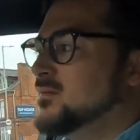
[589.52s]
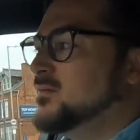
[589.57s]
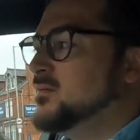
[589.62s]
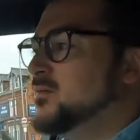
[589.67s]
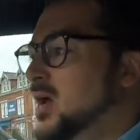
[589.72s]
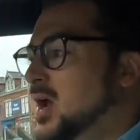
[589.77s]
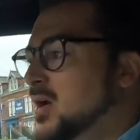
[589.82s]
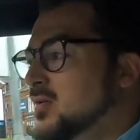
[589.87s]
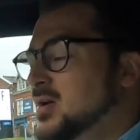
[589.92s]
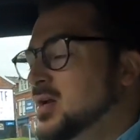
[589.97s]

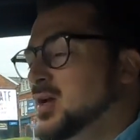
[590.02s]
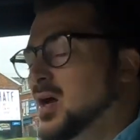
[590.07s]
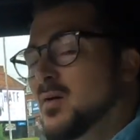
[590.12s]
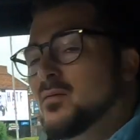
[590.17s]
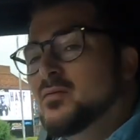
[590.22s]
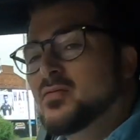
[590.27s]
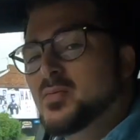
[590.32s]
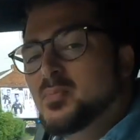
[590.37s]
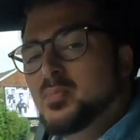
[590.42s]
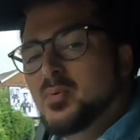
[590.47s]
very
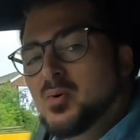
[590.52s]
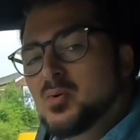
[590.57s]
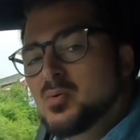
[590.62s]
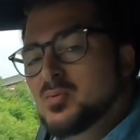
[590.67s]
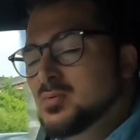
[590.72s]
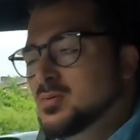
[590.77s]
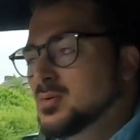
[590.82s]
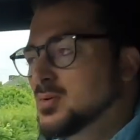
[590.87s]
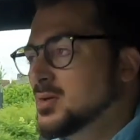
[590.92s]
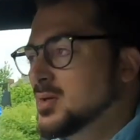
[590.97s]

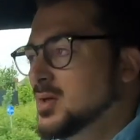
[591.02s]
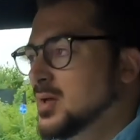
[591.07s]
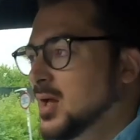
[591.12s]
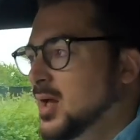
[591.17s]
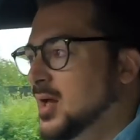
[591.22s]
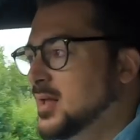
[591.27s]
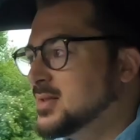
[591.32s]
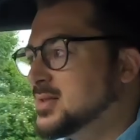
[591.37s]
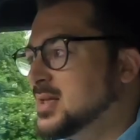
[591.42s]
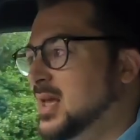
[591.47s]
comfortable
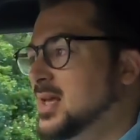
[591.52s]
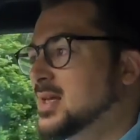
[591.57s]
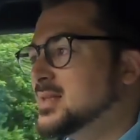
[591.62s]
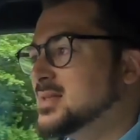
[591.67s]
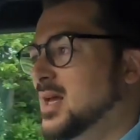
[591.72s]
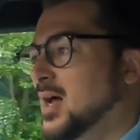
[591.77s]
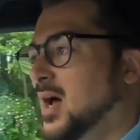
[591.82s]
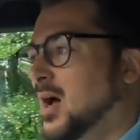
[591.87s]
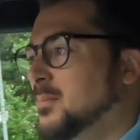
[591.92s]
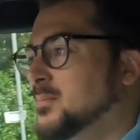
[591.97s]
and takes
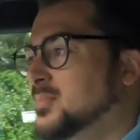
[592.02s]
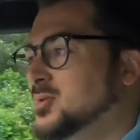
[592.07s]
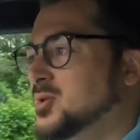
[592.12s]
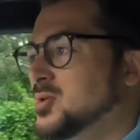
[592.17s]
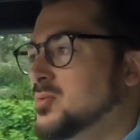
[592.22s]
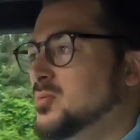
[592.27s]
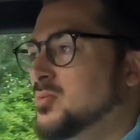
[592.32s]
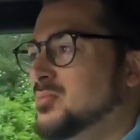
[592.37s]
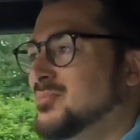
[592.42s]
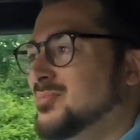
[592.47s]
it up
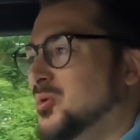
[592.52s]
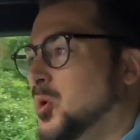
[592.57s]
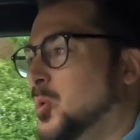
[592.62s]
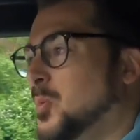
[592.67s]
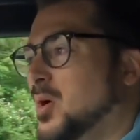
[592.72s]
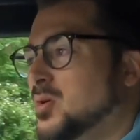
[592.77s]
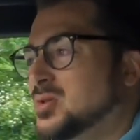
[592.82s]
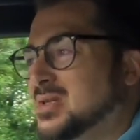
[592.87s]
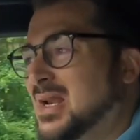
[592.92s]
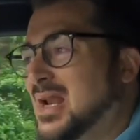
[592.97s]
to
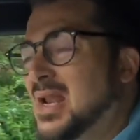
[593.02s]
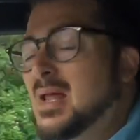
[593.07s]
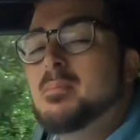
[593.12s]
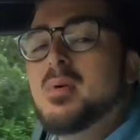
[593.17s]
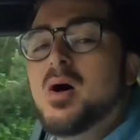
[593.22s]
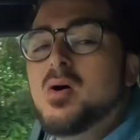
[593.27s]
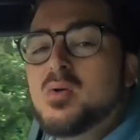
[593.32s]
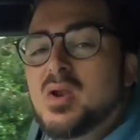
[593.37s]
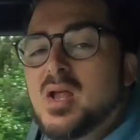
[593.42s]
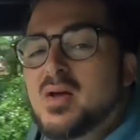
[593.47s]
almost
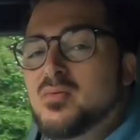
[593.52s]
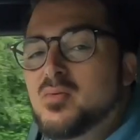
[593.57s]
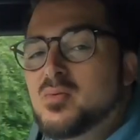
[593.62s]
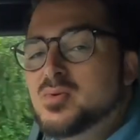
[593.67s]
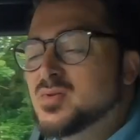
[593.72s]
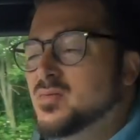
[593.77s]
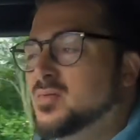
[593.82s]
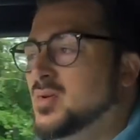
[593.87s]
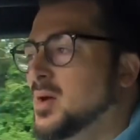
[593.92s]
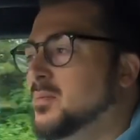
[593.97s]
limo
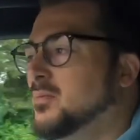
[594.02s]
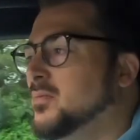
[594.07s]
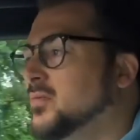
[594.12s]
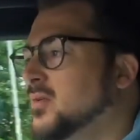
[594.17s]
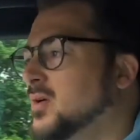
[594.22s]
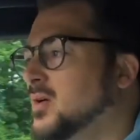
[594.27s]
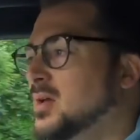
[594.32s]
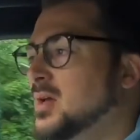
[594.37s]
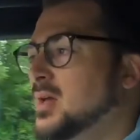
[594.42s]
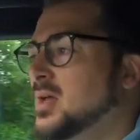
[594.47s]
levels of
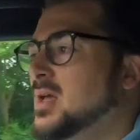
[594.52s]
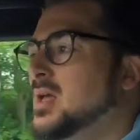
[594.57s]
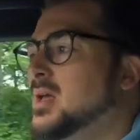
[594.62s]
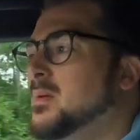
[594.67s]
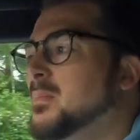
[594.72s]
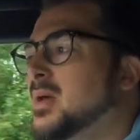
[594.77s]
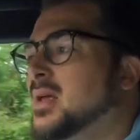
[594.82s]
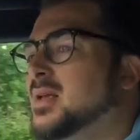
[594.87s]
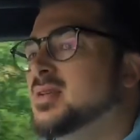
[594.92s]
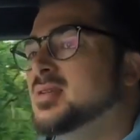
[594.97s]
comfort. It
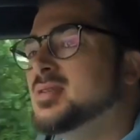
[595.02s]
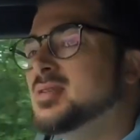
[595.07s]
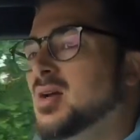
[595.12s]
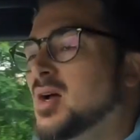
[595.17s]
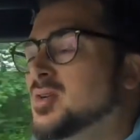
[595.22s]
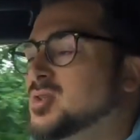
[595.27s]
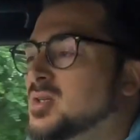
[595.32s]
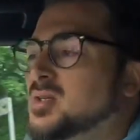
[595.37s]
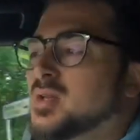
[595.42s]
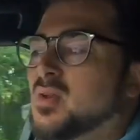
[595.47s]
makes
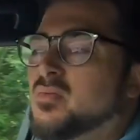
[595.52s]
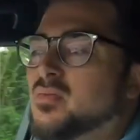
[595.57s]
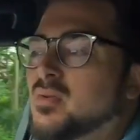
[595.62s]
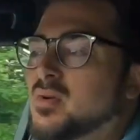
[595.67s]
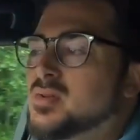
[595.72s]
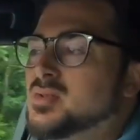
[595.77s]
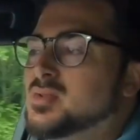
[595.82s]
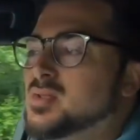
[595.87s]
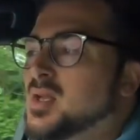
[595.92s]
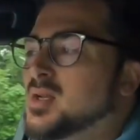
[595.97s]
such a
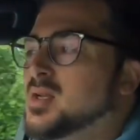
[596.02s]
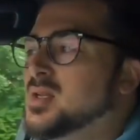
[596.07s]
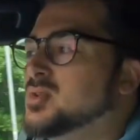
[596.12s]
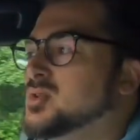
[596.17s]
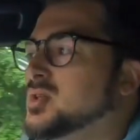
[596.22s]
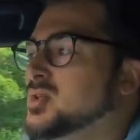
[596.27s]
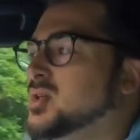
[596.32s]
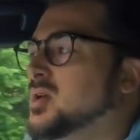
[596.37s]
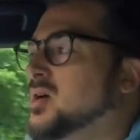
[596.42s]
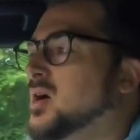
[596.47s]
difference, and it
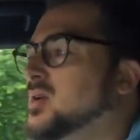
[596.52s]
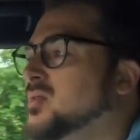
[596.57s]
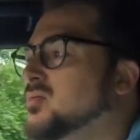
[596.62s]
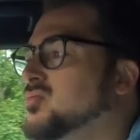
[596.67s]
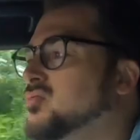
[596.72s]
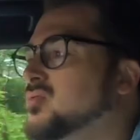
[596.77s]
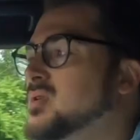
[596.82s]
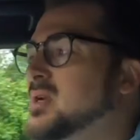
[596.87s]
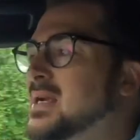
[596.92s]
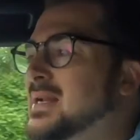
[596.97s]
just kind
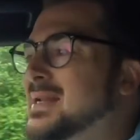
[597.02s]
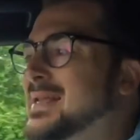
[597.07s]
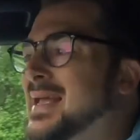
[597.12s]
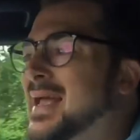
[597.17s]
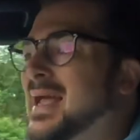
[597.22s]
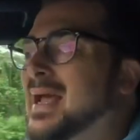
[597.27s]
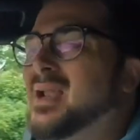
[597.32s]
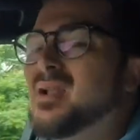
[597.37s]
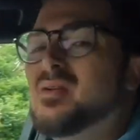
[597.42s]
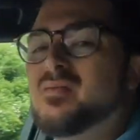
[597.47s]
of really
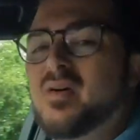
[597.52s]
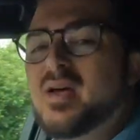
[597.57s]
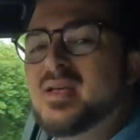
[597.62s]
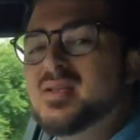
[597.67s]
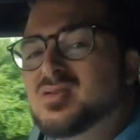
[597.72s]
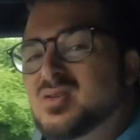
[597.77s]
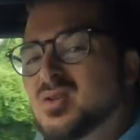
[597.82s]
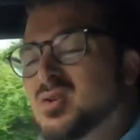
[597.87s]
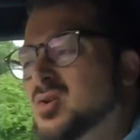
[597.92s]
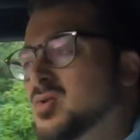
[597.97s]

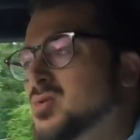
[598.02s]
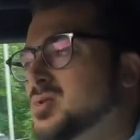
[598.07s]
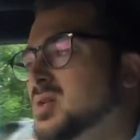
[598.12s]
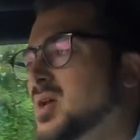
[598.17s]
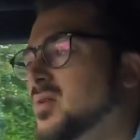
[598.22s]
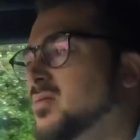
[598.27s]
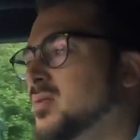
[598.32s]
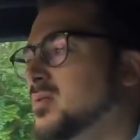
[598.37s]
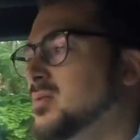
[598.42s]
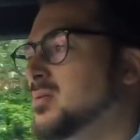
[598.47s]
elevates the
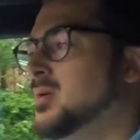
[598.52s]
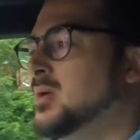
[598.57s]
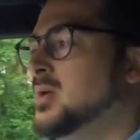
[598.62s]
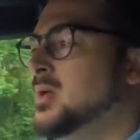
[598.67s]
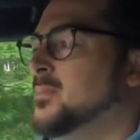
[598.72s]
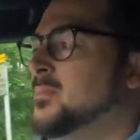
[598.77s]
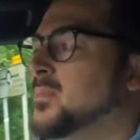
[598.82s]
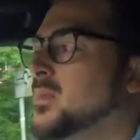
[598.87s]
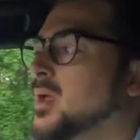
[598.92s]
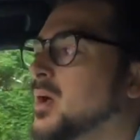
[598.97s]

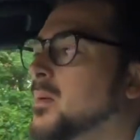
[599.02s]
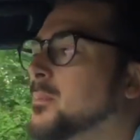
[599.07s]
Q7